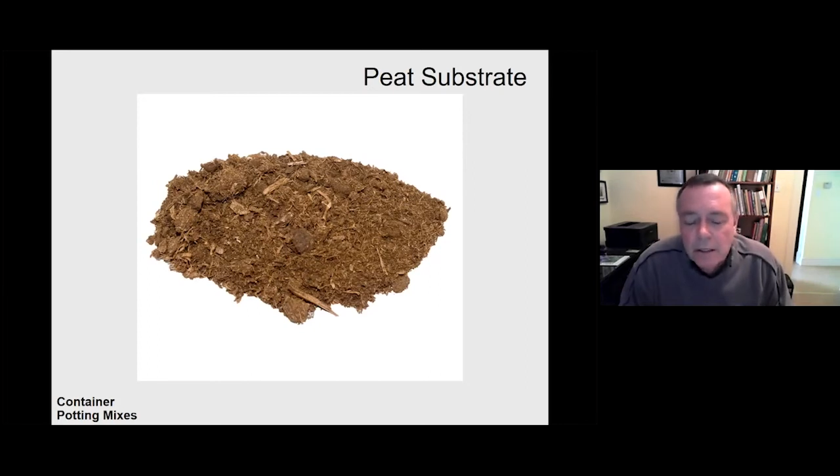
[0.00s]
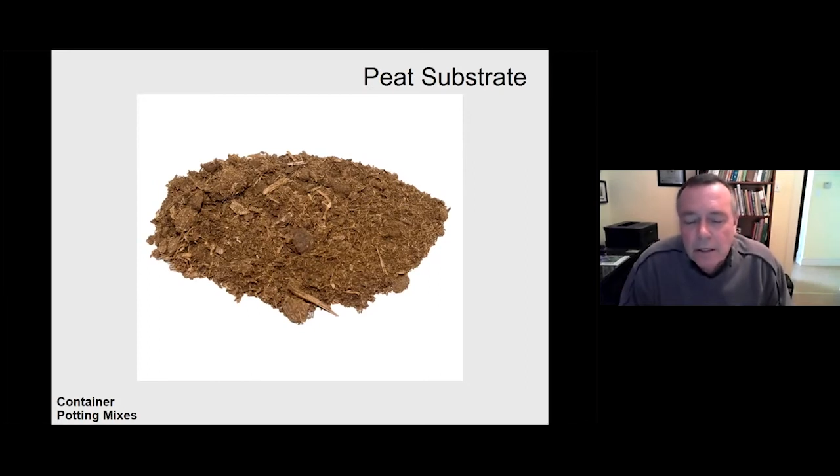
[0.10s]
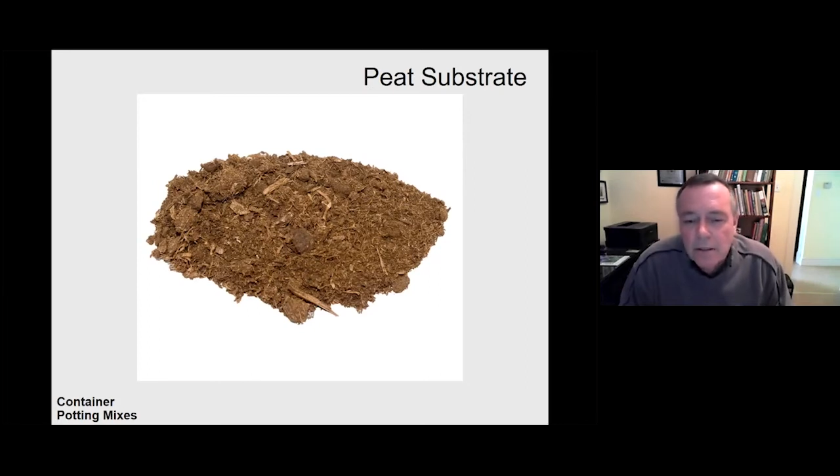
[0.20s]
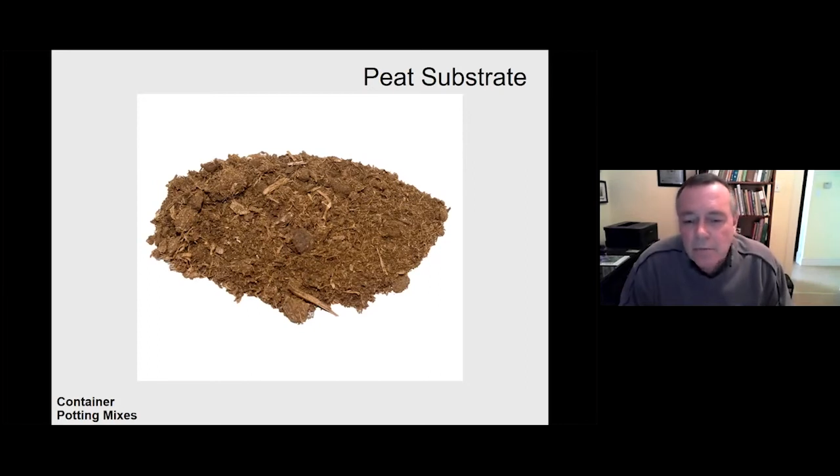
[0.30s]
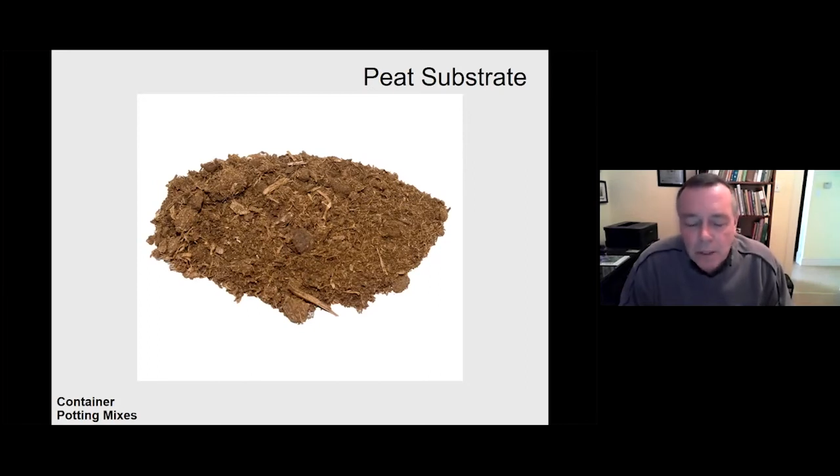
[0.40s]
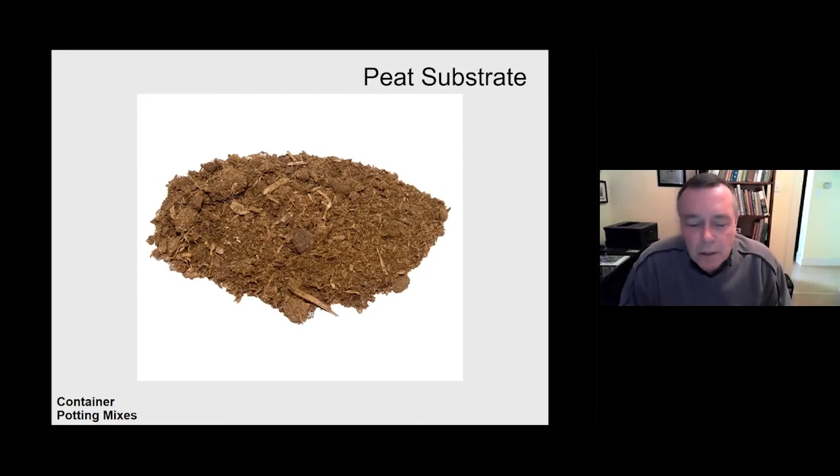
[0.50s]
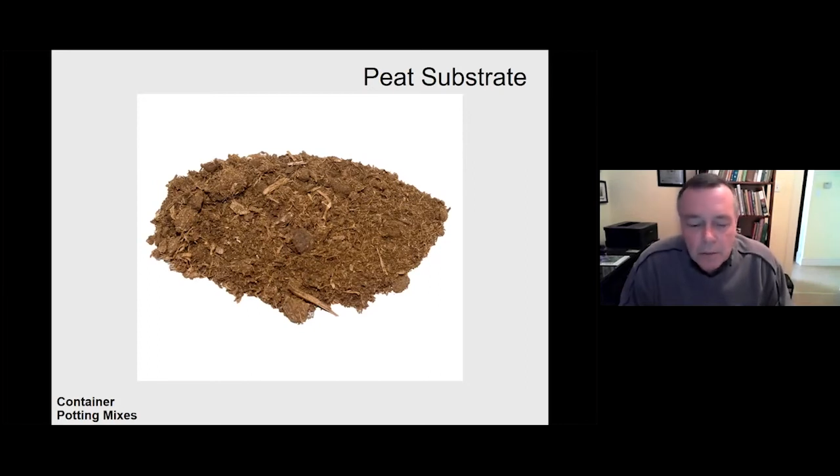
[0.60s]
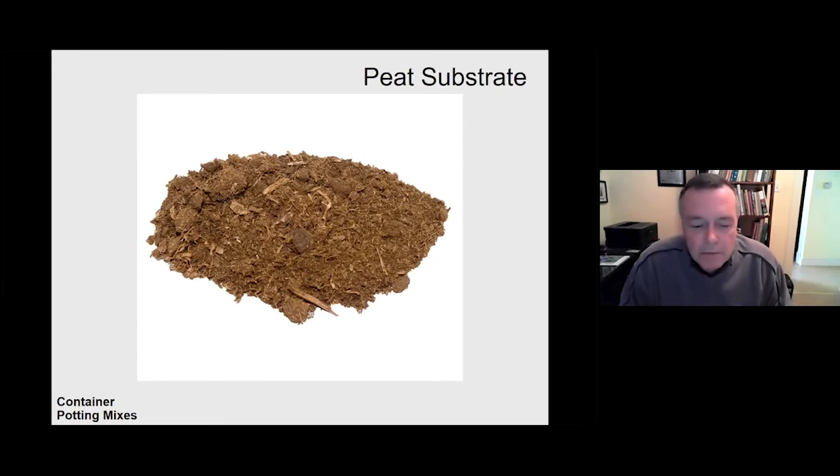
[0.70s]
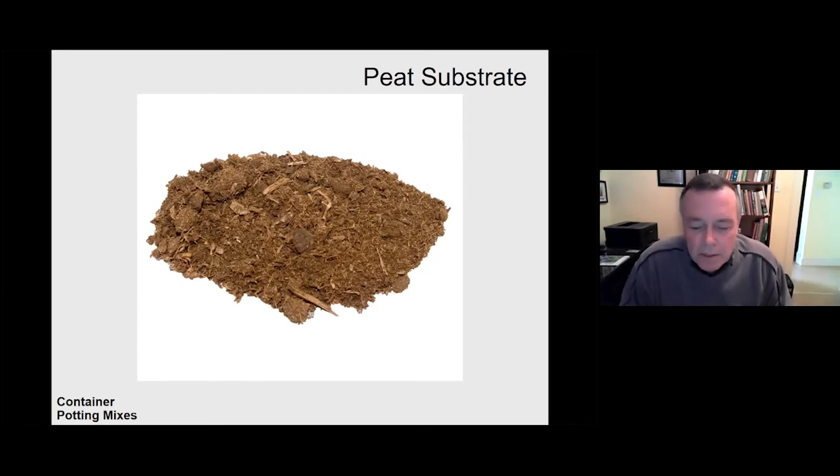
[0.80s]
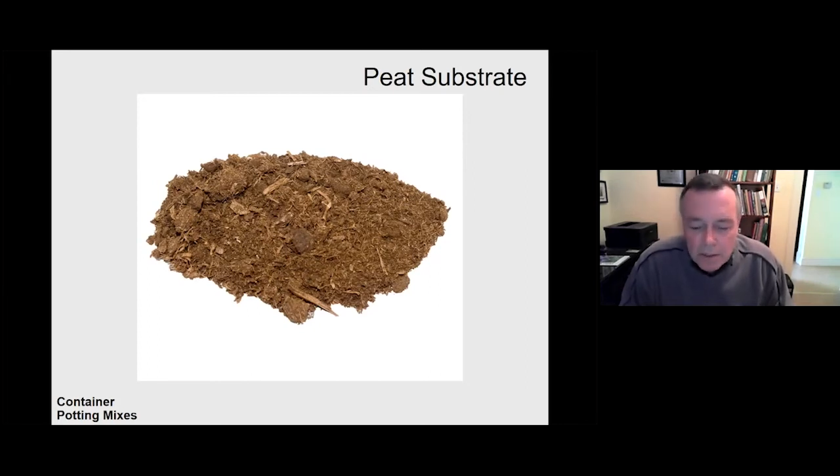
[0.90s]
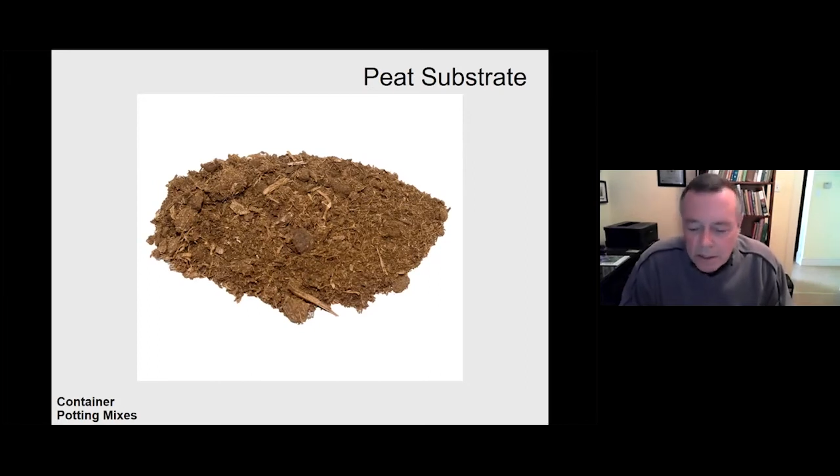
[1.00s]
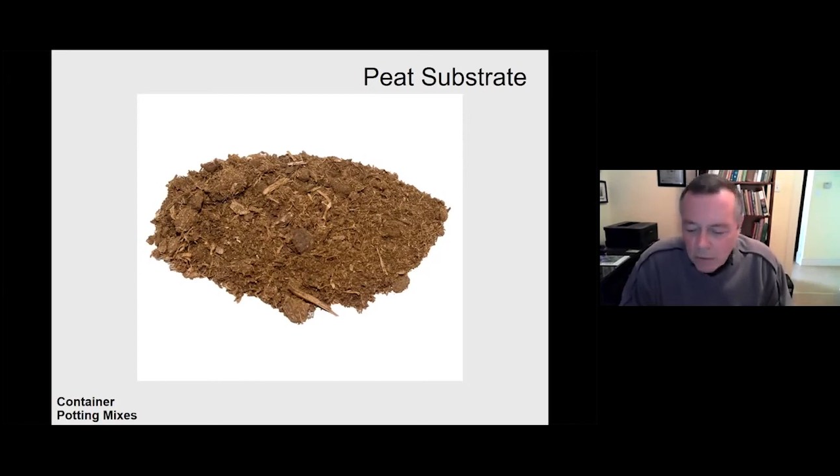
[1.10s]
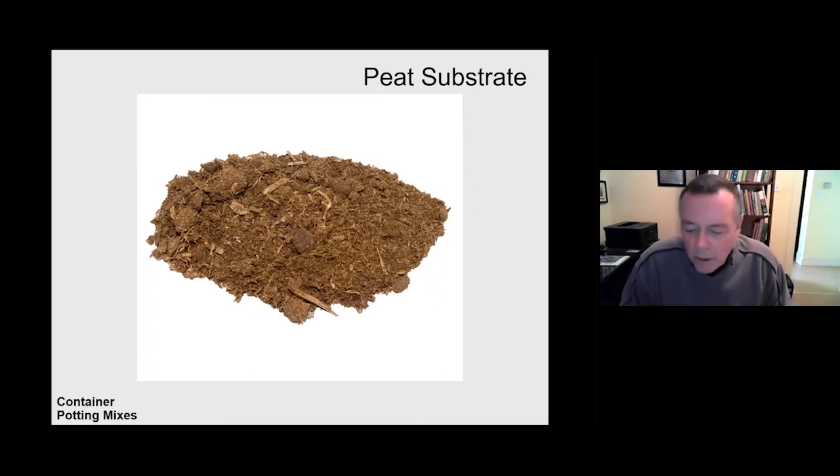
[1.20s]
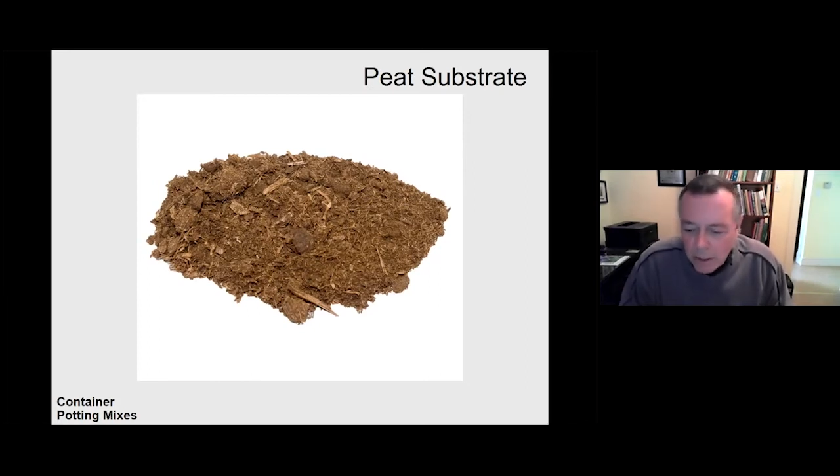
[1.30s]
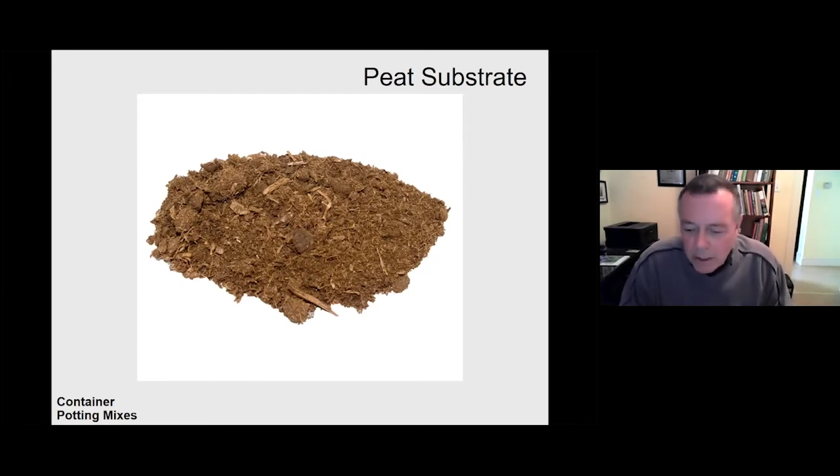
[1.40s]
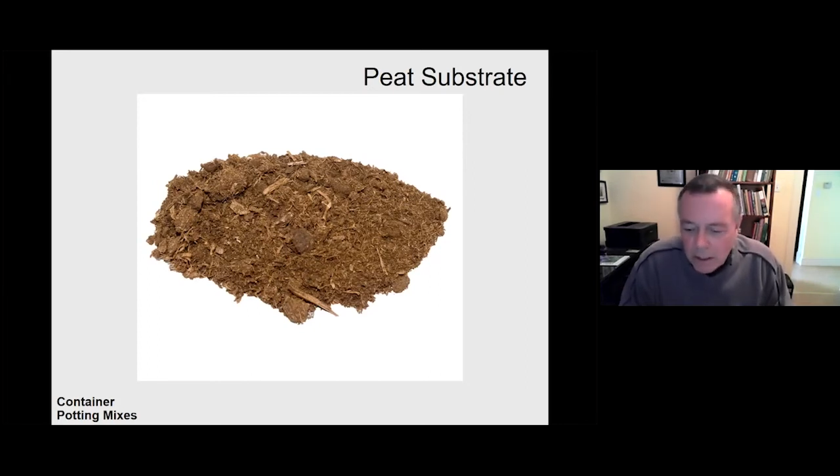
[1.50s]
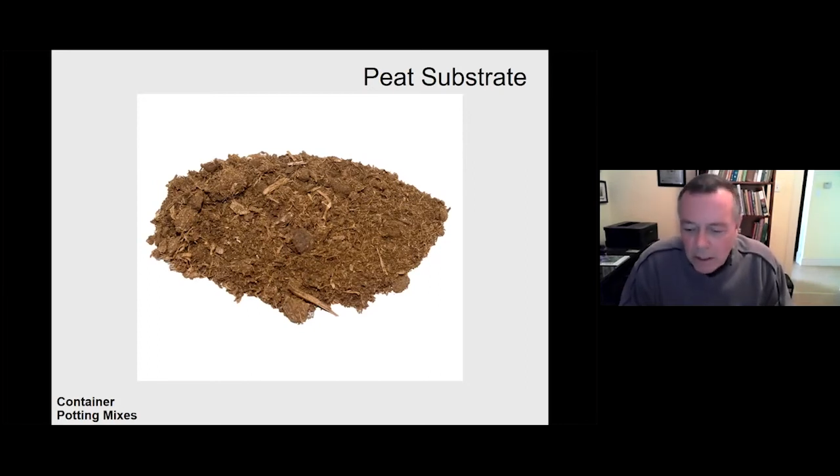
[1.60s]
And you probably have seen that white